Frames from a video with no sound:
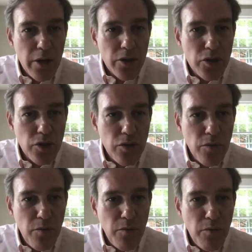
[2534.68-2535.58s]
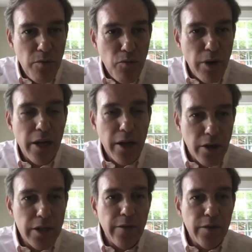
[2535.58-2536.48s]
to bringing
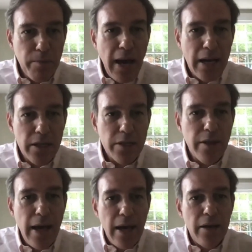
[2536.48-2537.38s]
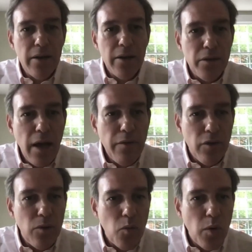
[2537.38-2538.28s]
ourselves back to that
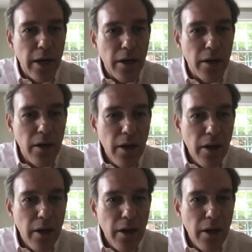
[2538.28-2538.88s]
level where